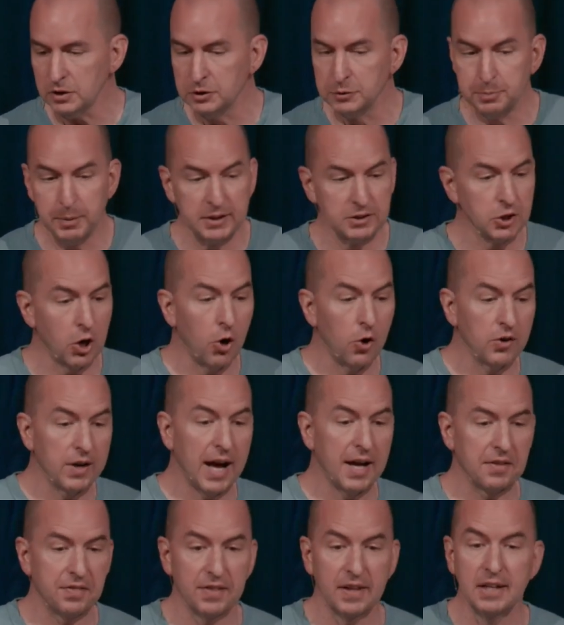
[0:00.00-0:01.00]
spends all
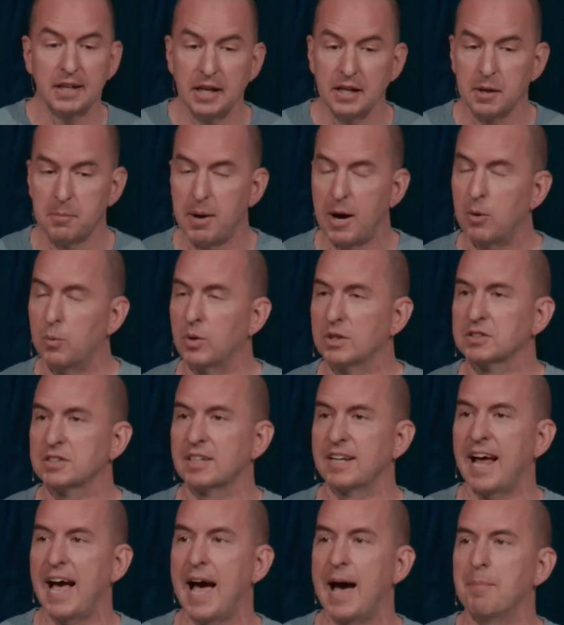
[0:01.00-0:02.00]
night thinking about what's
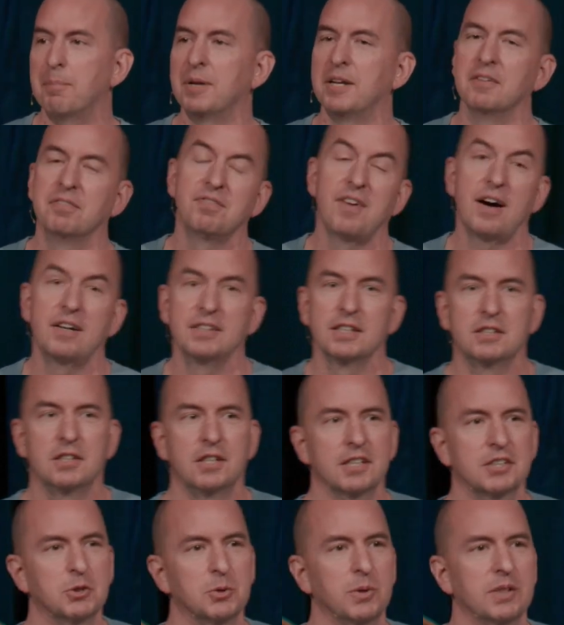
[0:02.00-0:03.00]
going to happen. It finally
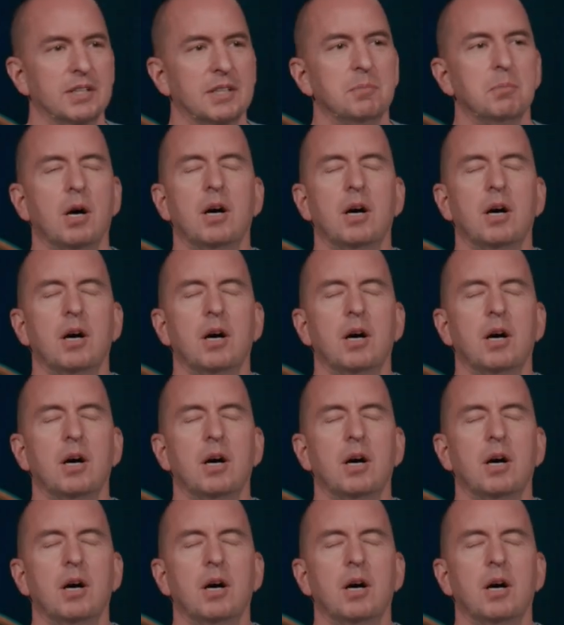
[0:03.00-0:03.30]
clicks with him.